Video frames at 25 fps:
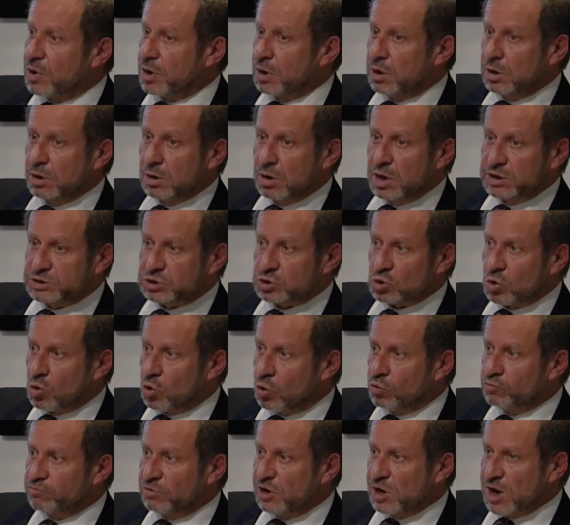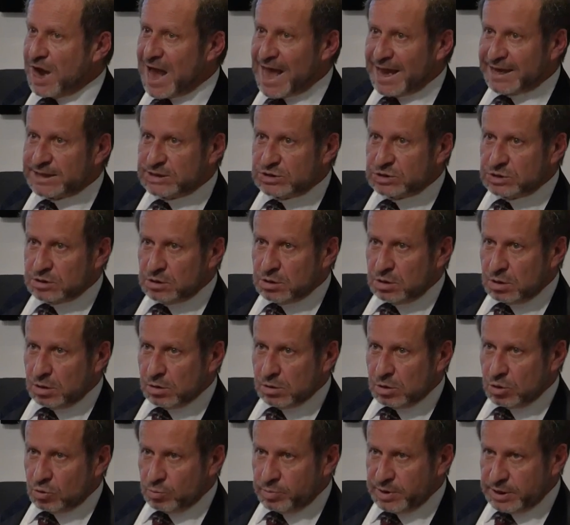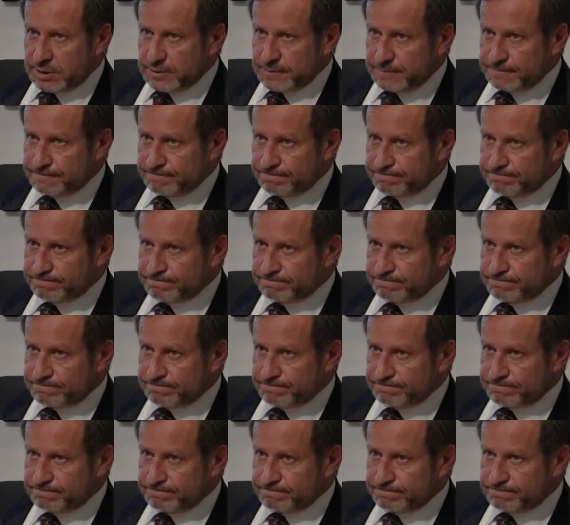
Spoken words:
but let's all relax a little bit.